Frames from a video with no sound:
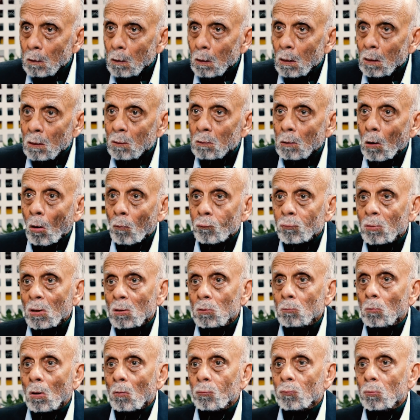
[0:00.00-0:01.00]
It's the officer
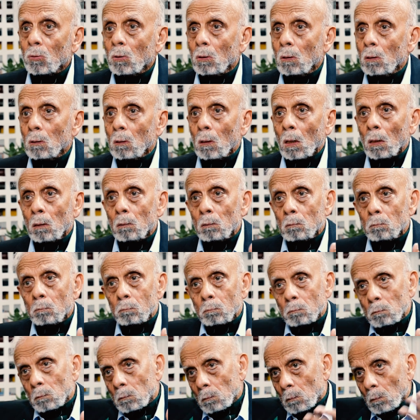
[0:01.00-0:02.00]
to officer and
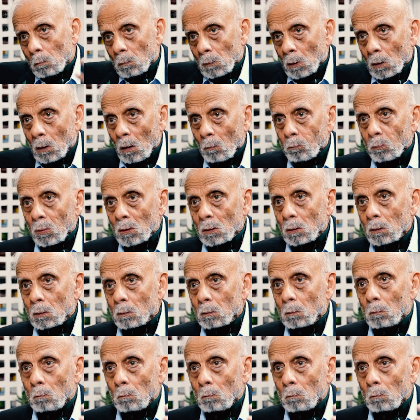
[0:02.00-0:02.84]
government